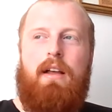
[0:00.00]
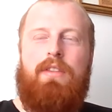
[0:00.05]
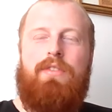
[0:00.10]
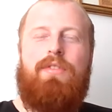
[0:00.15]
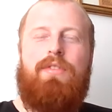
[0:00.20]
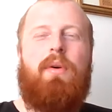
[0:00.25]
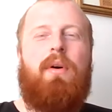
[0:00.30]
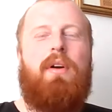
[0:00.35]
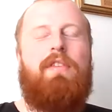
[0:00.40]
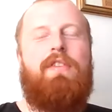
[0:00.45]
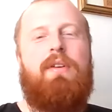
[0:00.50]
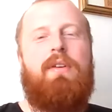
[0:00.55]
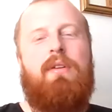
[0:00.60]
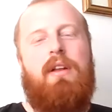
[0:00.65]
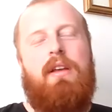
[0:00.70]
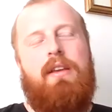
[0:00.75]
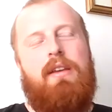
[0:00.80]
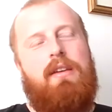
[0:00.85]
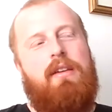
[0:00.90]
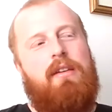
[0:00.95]
And so I
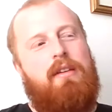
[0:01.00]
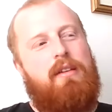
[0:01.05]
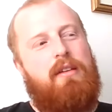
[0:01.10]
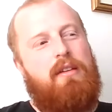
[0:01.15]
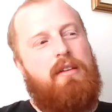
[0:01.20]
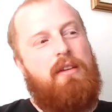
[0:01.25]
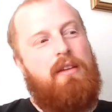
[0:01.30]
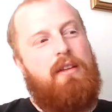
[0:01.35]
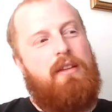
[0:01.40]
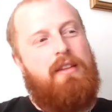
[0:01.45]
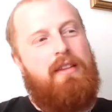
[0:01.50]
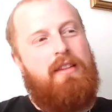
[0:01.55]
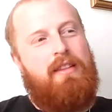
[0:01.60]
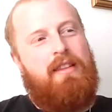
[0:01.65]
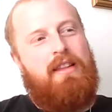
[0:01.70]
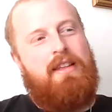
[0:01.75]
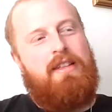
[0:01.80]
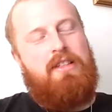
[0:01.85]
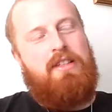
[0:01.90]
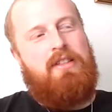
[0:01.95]
feel like
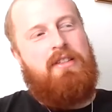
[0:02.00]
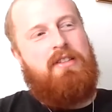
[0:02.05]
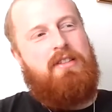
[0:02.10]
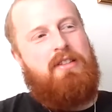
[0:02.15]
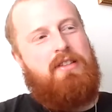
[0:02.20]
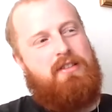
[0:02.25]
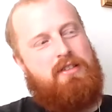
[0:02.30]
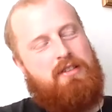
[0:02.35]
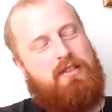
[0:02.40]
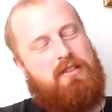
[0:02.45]
this